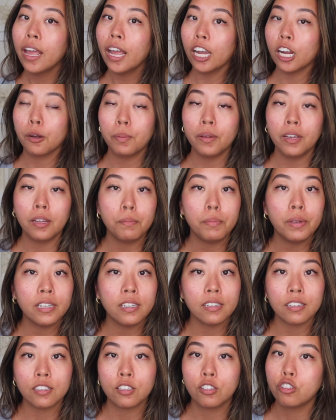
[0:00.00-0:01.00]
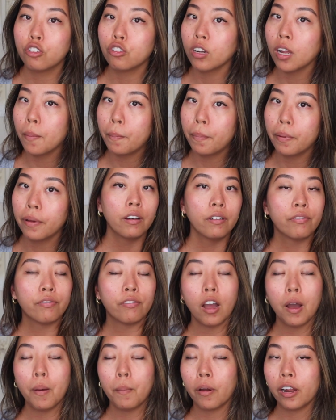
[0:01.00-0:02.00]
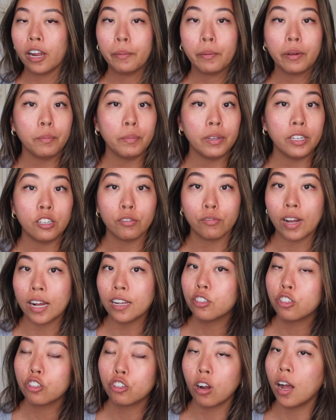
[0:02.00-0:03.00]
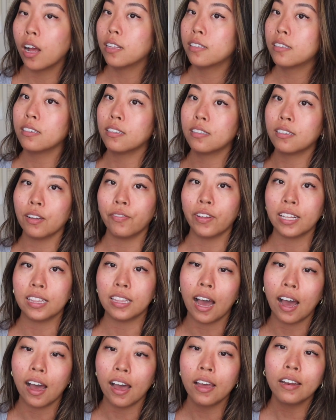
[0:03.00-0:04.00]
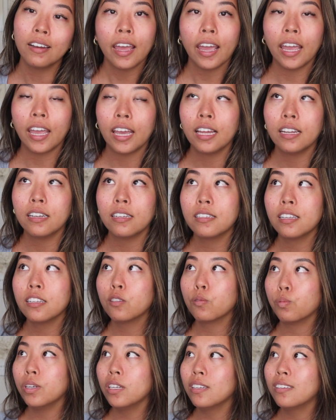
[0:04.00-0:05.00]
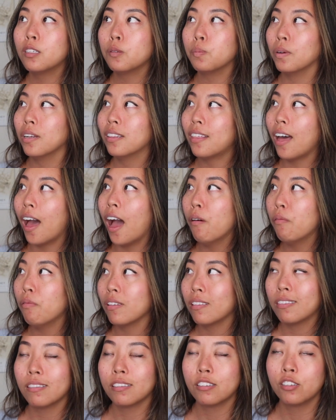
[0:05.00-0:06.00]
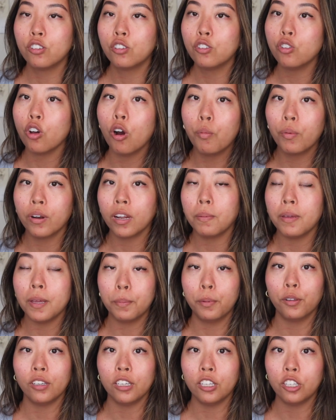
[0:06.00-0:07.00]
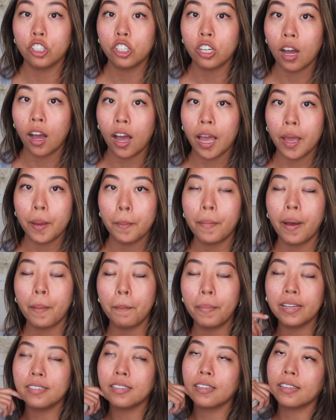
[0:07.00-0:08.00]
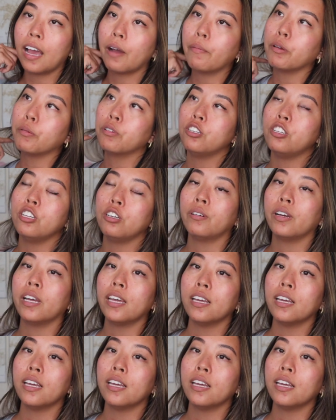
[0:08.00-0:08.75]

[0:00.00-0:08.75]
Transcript: Airbnb to the strip, from our Airbnb to restaurants, stuff like that. And since we split that with so many people each time, basically how we would do it